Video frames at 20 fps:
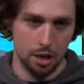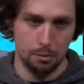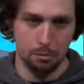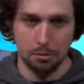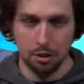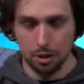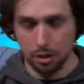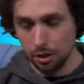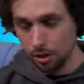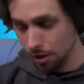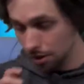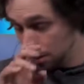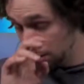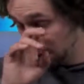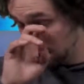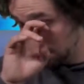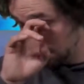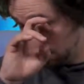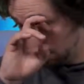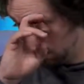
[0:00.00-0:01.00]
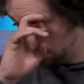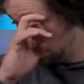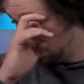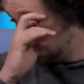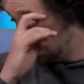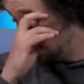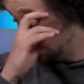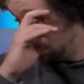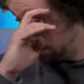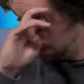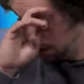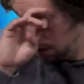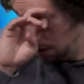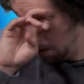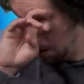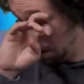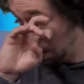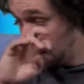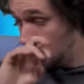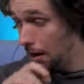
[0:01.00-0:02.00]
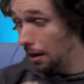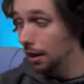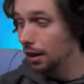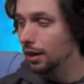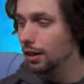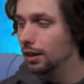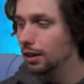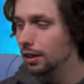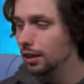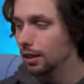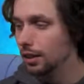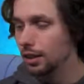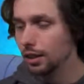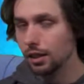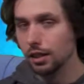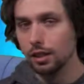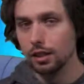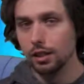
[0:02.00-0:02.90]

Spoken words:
apparently CCP wanted to focus more on Eve anyway,